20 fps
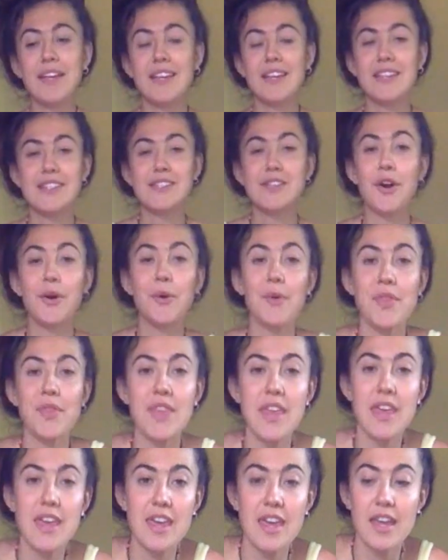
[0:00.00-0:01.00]
So
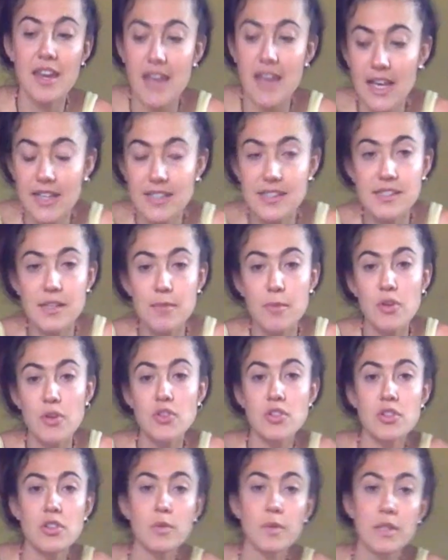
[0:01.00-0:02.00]
the next
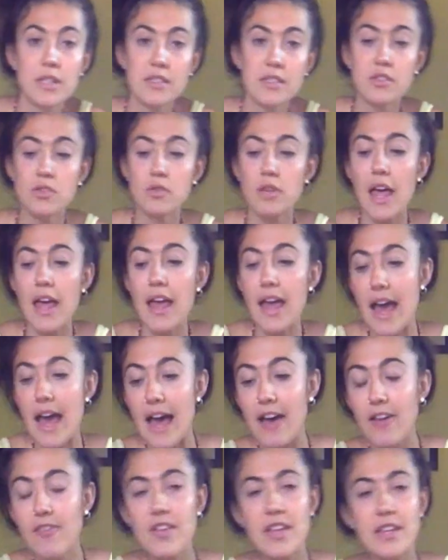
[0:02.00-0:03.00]
emotional release tool I
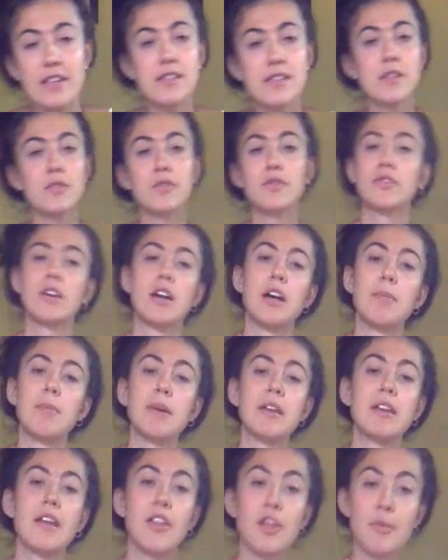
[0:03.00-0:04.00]
have is from
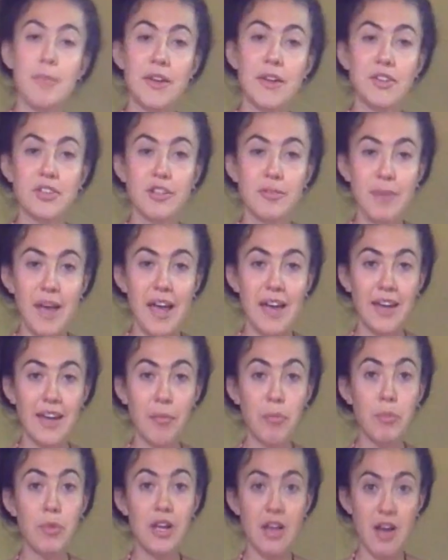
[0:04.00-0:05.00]
another mentor of mine
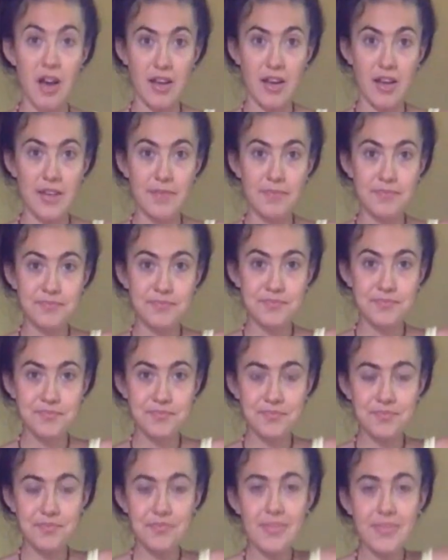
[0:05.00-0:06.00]
named Briana,
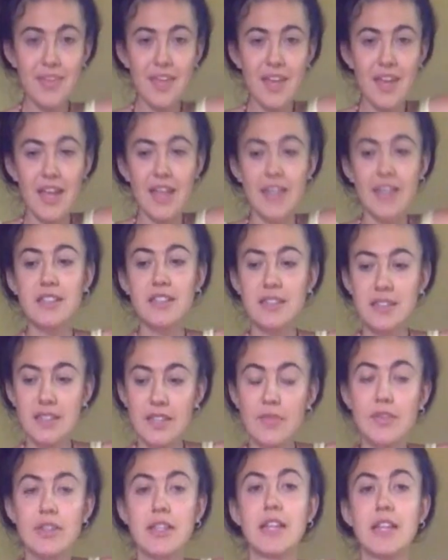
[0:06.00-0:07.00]
and I can
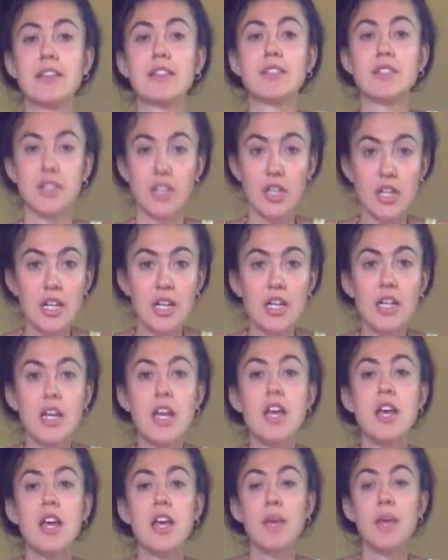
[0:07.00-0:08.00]
leave a link to her
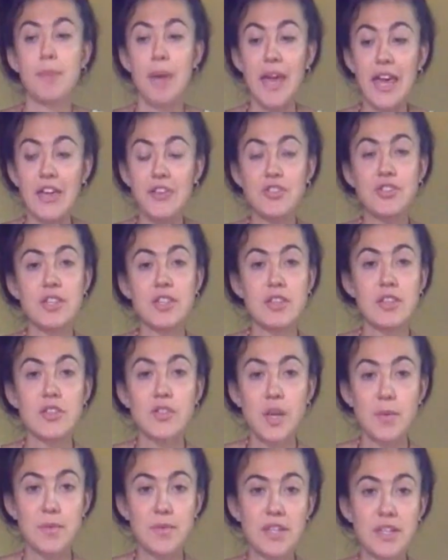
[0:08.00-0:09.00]
page in the
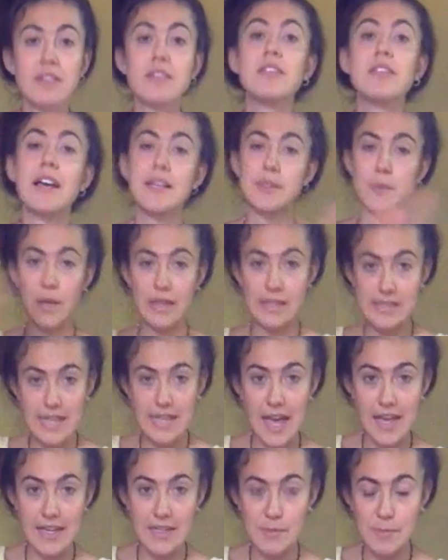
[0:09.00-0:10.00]
description as well as
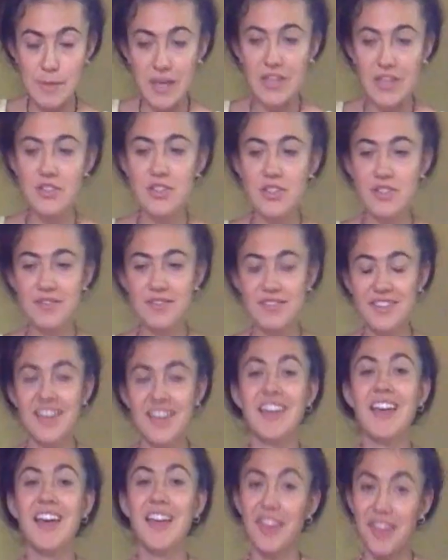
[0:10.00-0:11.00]
Aya's page.
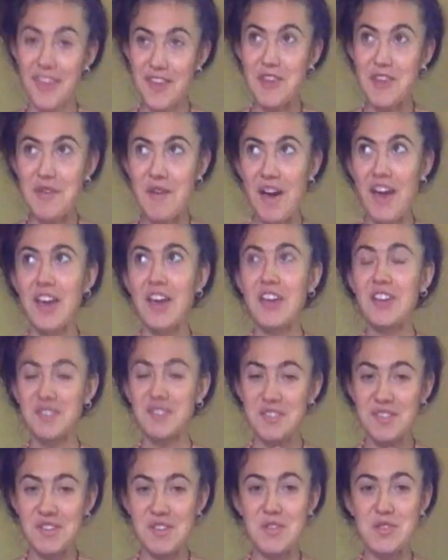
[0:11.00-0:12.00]
And thank you, Aya,
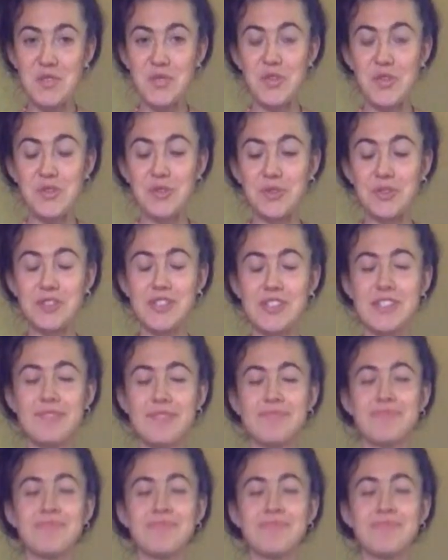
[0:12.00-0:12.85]
for those 4 tools.